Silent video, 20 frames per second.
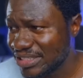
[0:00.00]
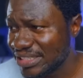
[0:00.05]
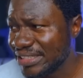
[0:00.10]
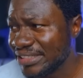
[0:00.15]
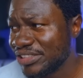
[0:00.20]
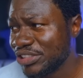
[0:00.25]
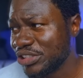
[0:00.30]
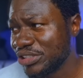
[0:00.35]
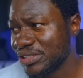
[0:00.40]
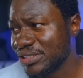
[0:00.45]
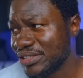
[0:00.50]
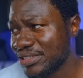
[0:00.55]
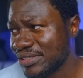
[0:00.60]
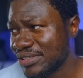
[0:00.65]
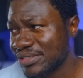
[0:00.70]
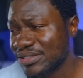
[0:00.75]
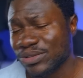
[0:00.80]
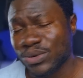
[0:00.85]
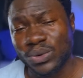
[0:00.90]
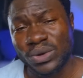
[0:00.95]

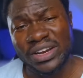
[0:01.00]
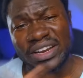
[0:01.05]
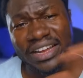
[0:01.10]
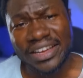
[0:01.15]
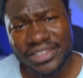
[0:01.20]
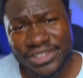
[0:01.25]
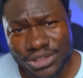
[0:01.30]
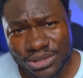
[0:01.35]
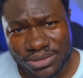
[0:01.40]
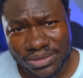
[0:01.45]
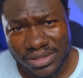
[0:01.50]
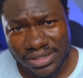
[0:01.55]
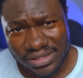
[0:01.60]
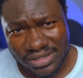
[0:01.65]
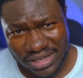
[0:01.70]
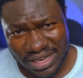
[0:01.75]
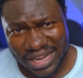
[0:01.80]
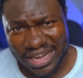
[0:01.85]
teachers or lecturers,